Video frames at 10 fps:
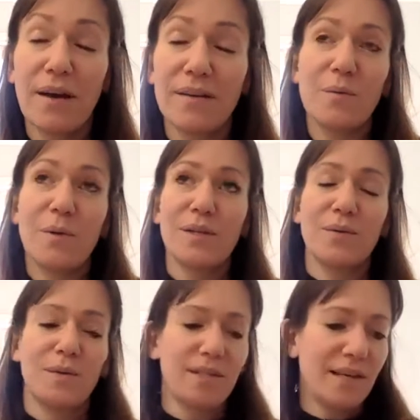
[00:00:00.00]
what
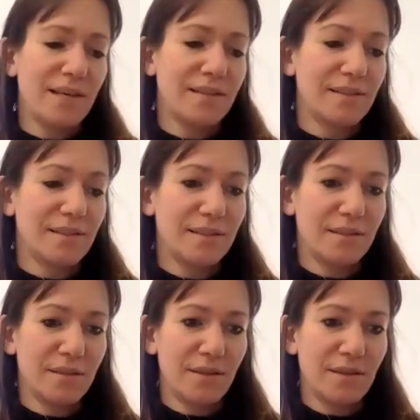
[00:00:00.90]
you see is
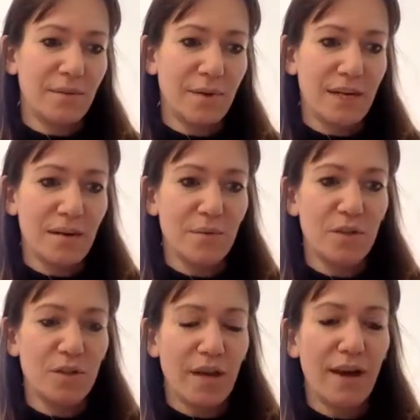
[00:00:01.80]
when he
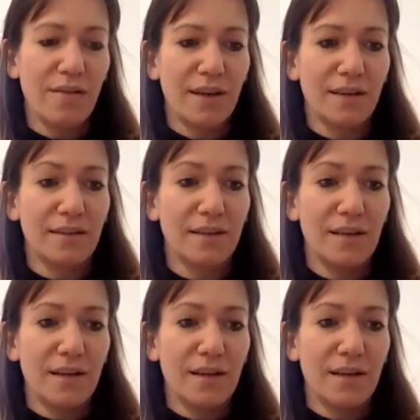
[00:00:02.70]
was sharing